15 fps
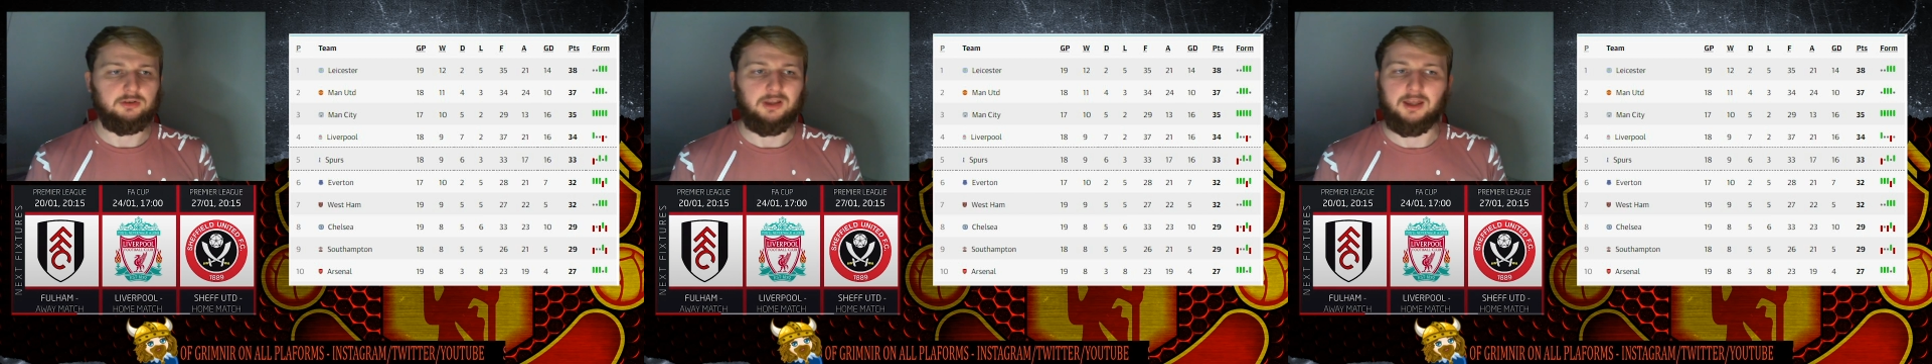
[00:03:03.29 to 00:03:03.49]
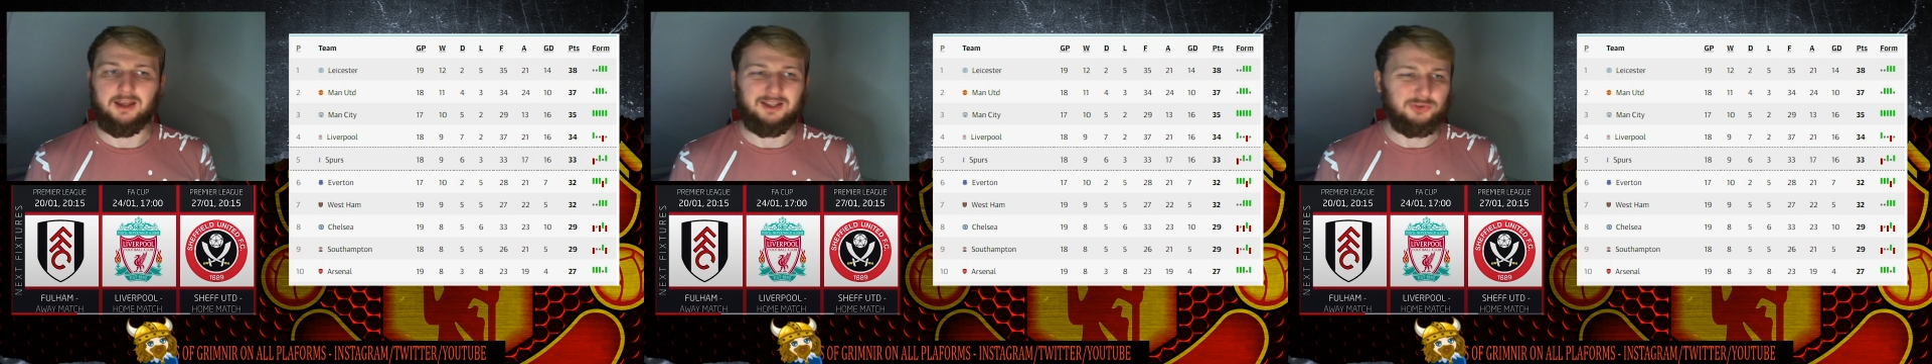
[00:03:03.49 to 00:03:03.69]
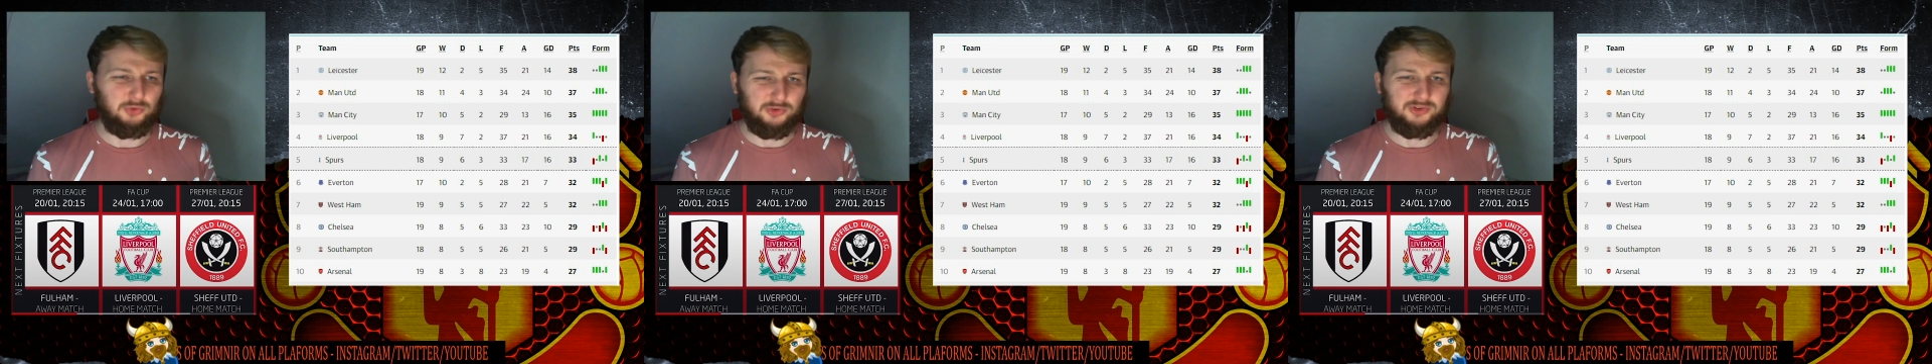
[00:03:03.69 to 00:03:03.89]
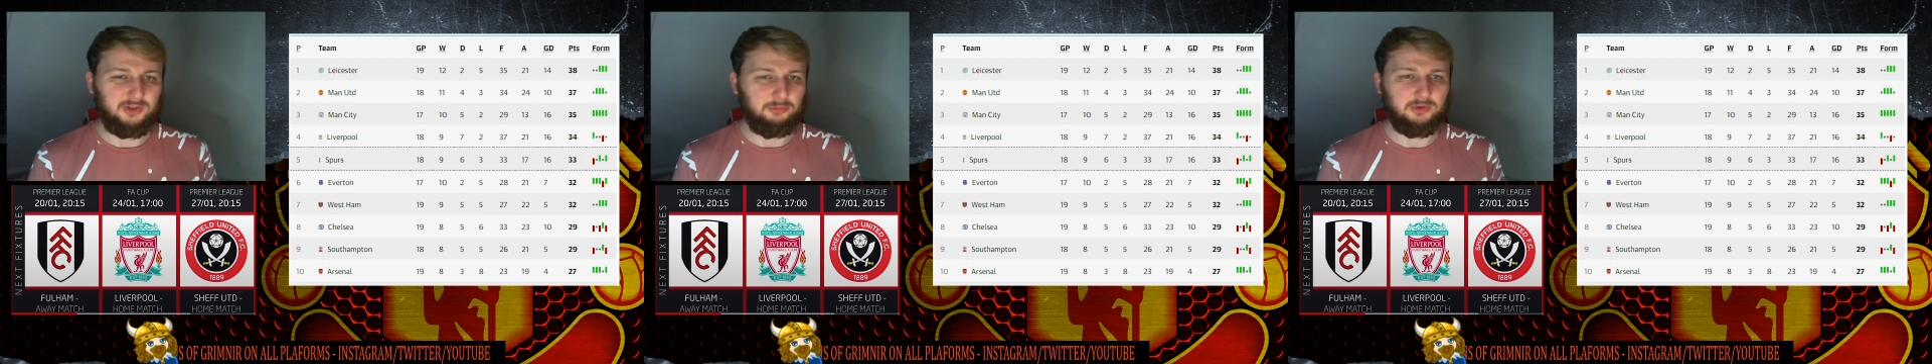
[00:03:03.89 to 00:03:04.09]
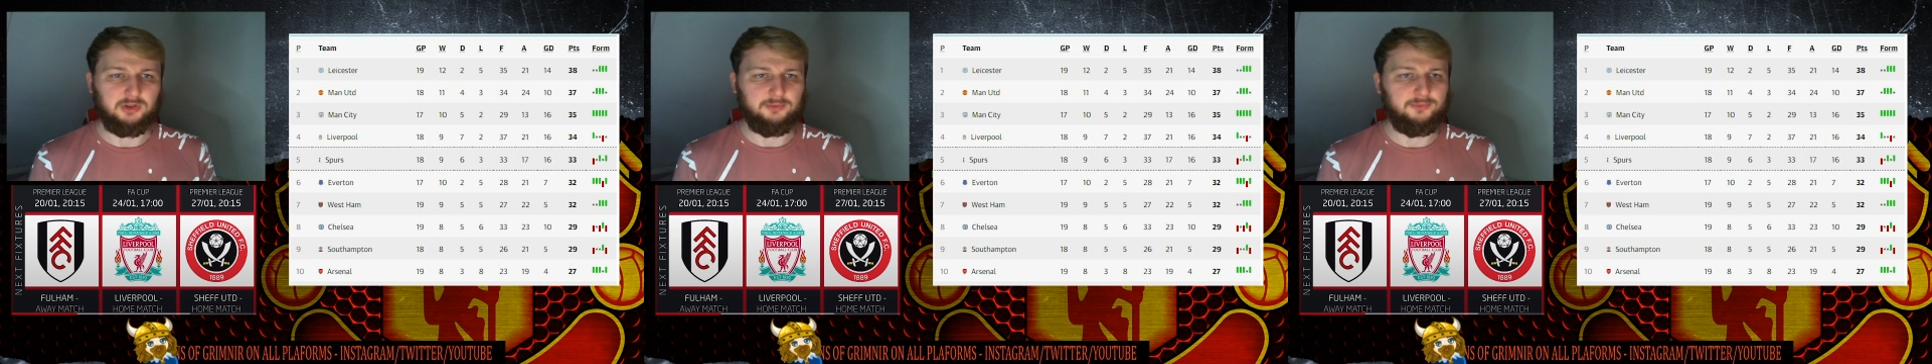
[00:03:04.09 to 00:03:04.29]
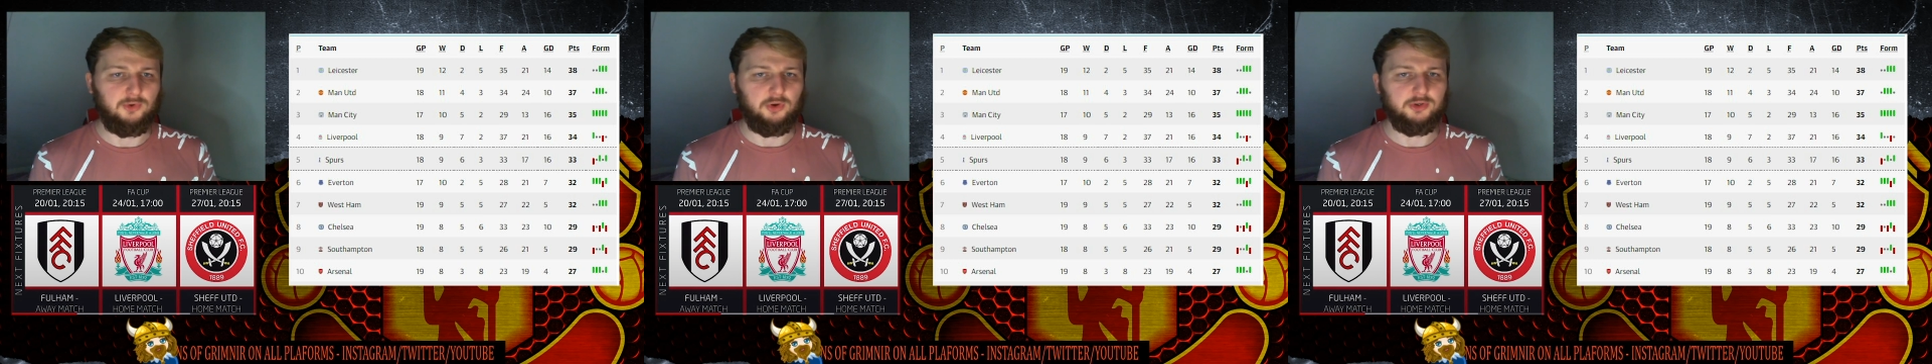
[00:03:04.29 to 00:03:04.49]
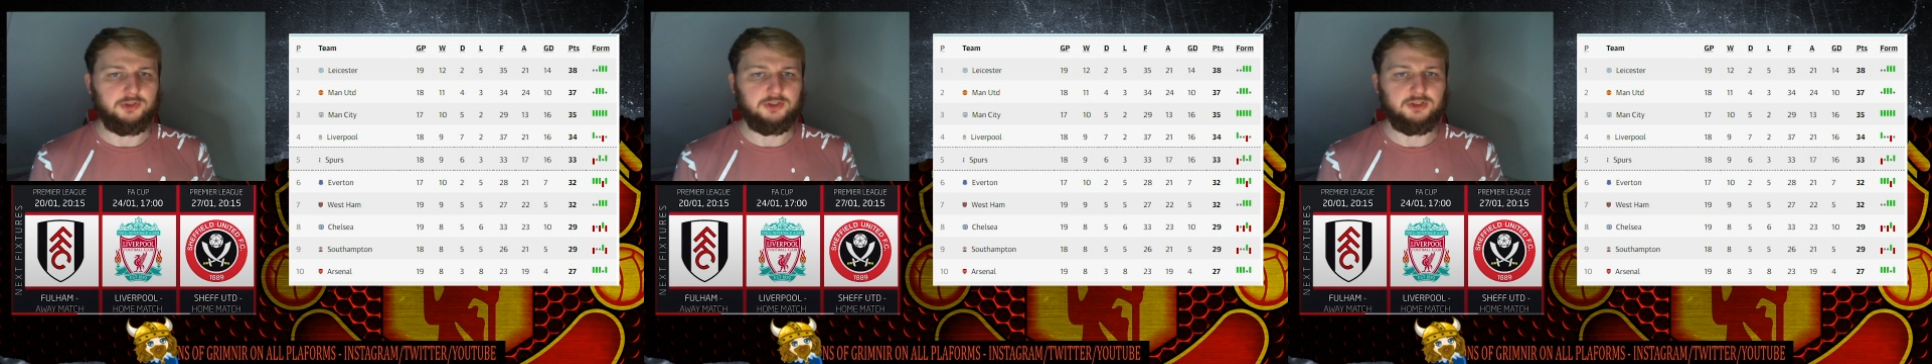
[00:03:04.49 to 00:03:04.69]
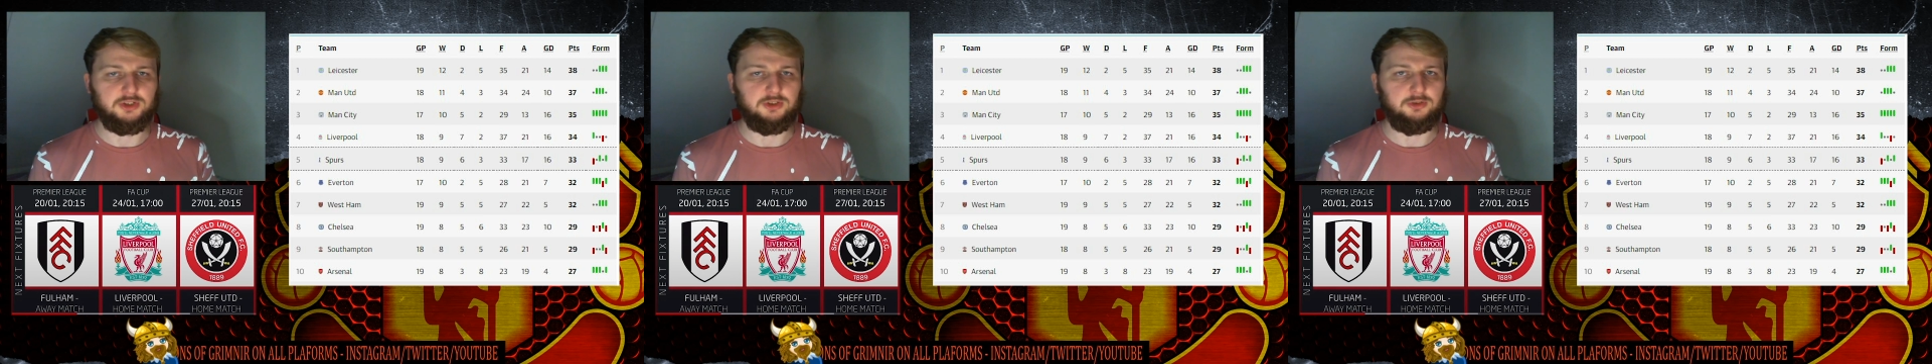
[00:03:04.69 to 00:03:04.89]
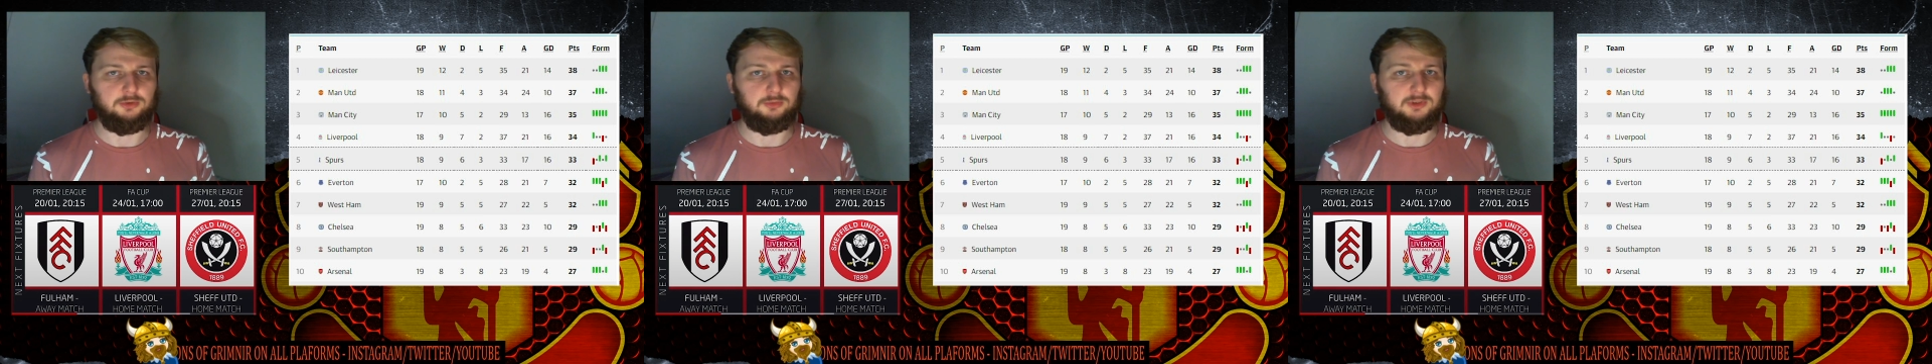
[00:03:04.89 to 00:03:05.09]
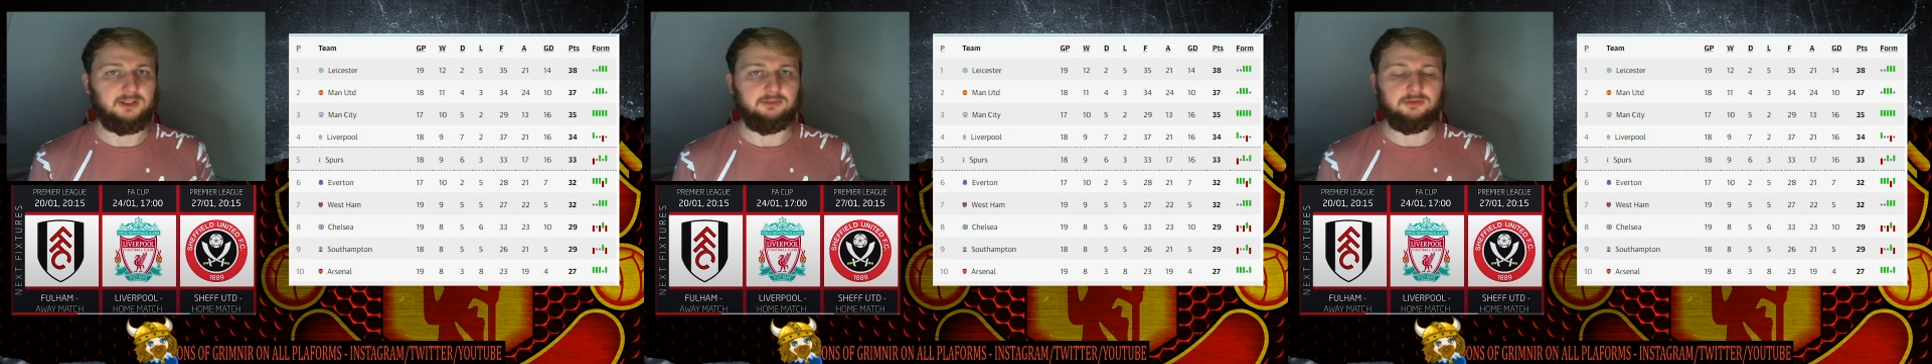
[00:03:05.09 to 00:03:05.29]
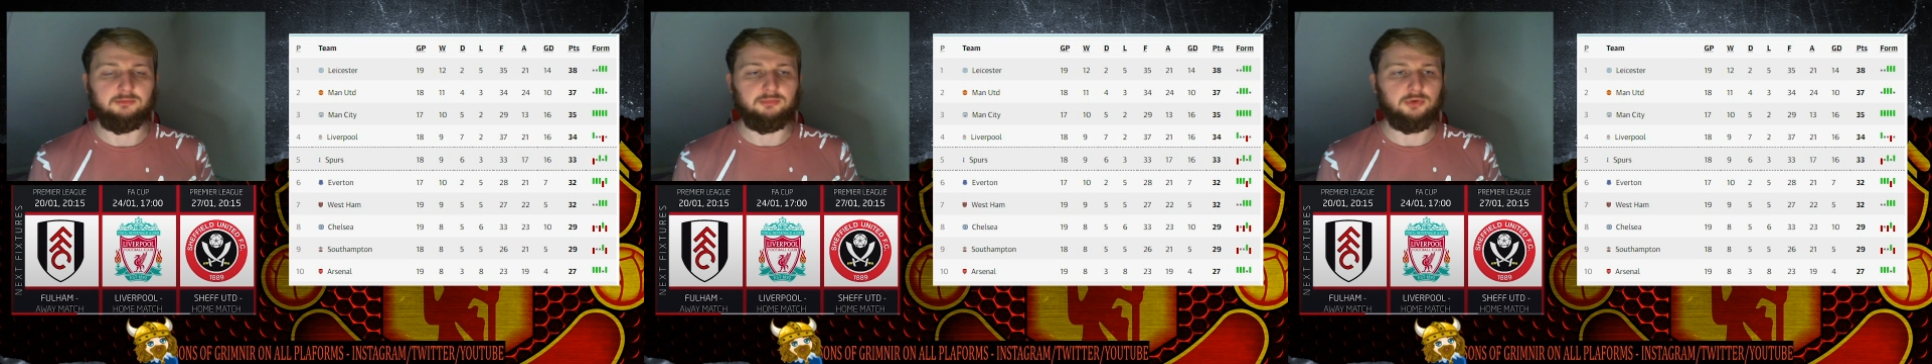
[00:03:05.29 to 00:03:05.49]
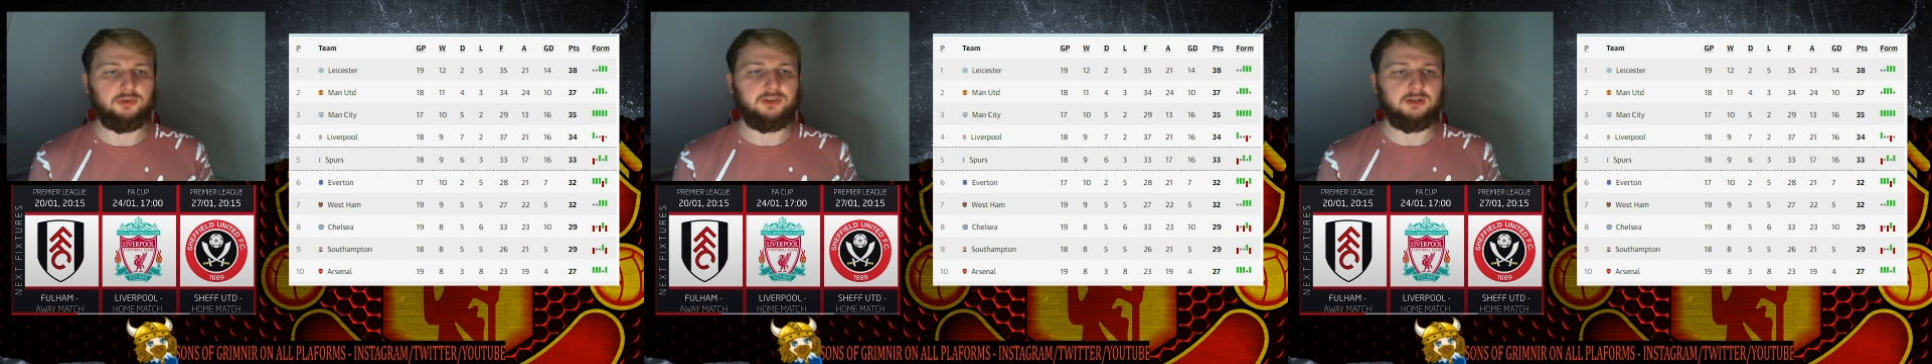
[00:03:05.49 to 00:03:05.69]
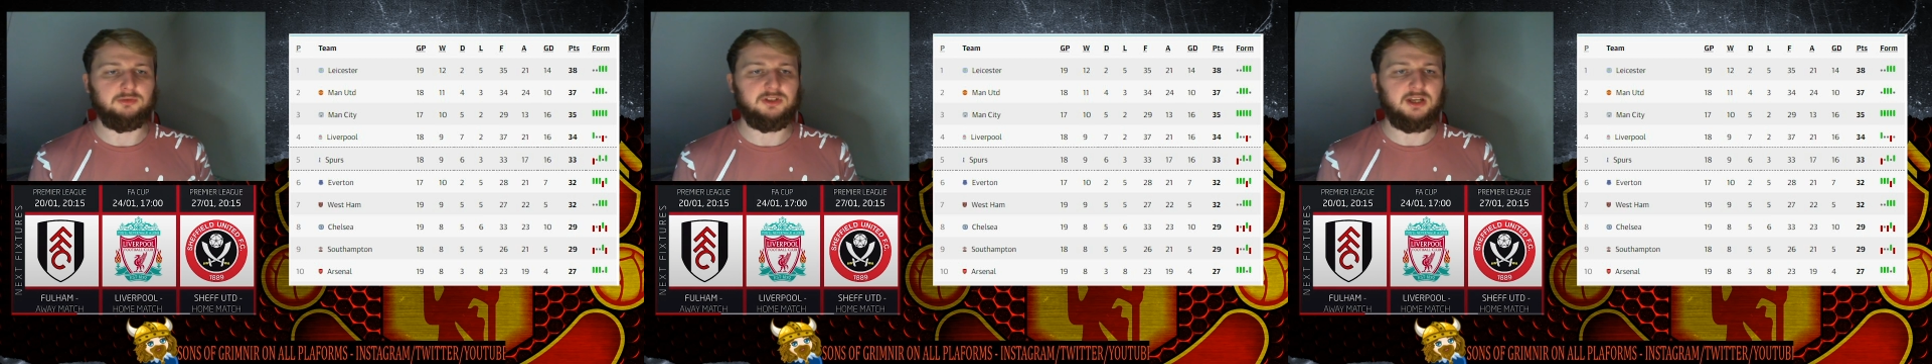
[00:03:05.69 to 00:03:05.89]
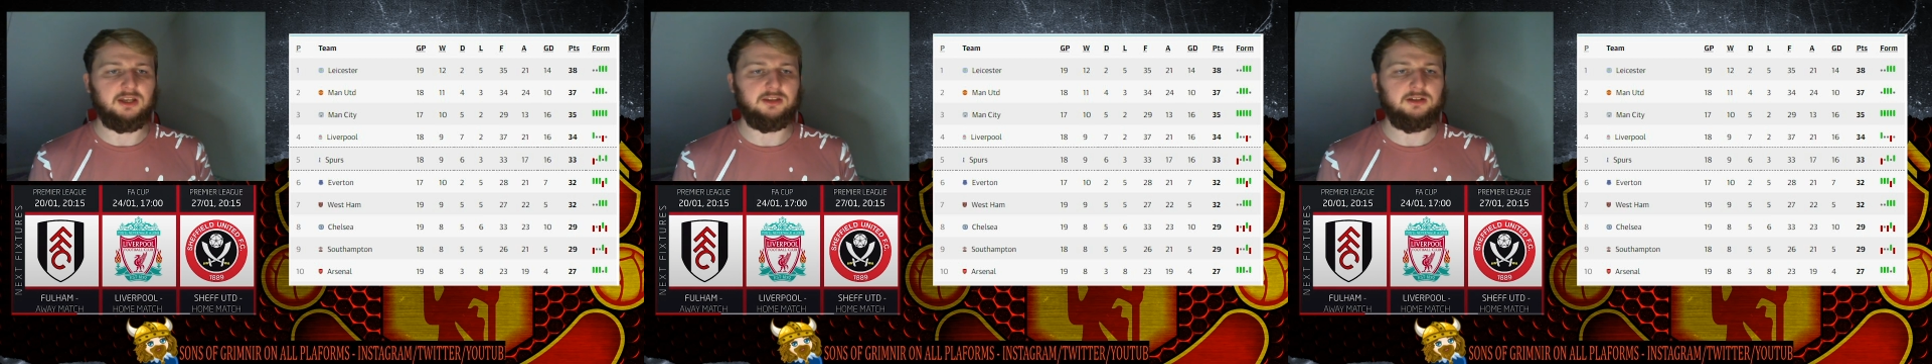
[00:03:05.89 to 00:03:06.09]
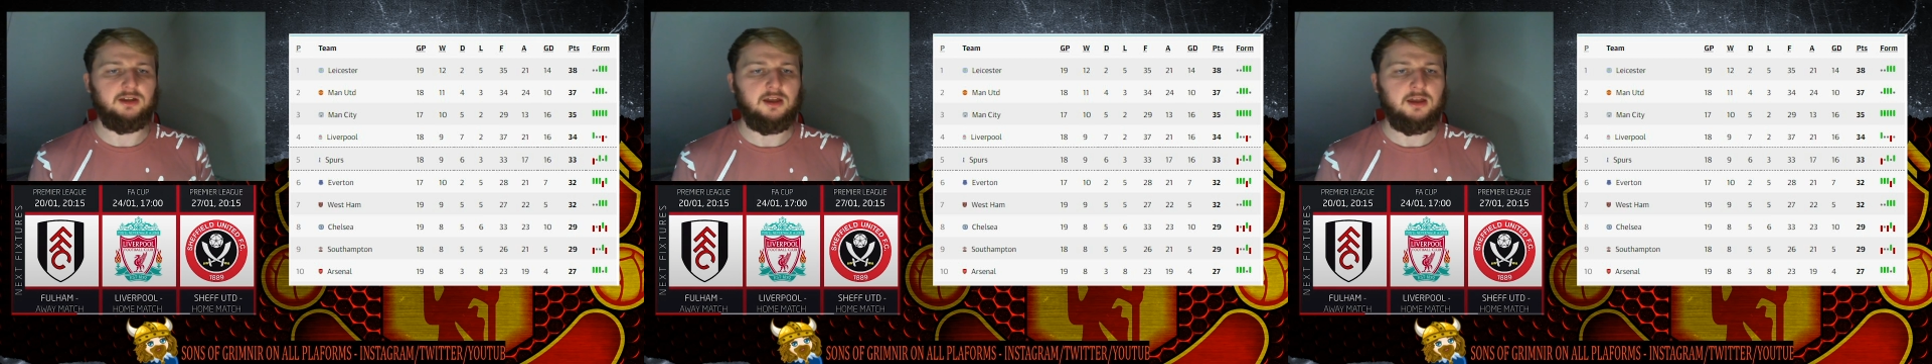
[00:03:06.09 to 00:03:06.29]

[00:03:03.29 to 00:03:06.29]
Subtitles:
I don't think we can afford to leave them both out together.